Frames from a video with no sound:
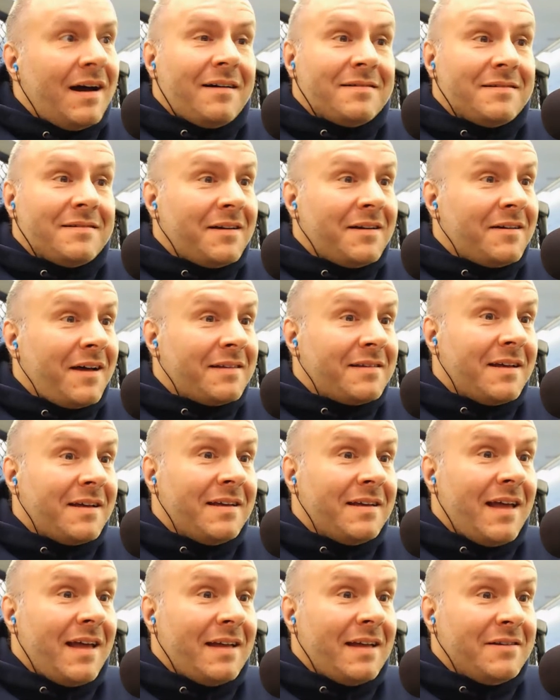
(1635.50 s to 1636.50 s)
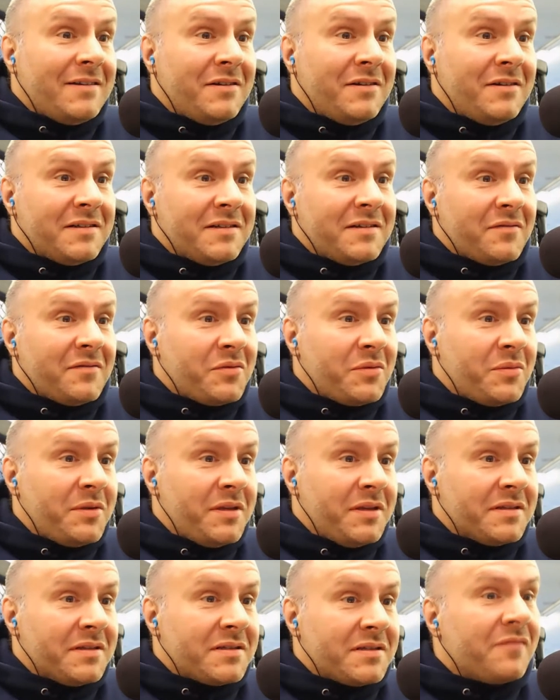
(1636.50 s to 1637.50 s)
I tell you that you never want to be
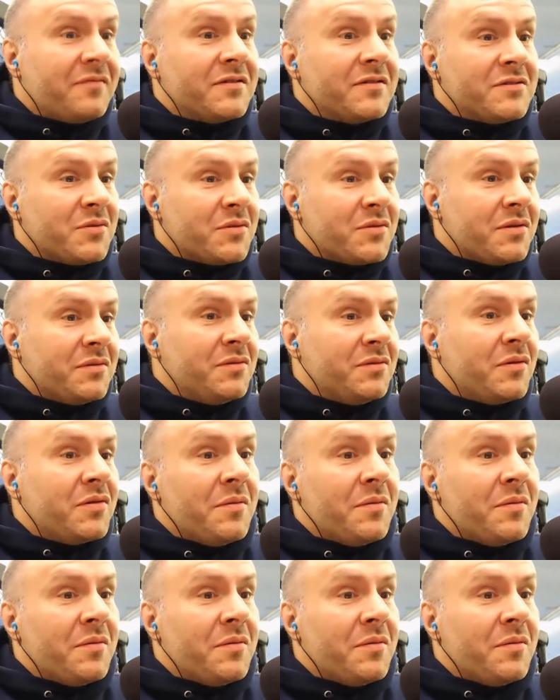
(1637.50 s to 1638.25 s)
the toughest nor the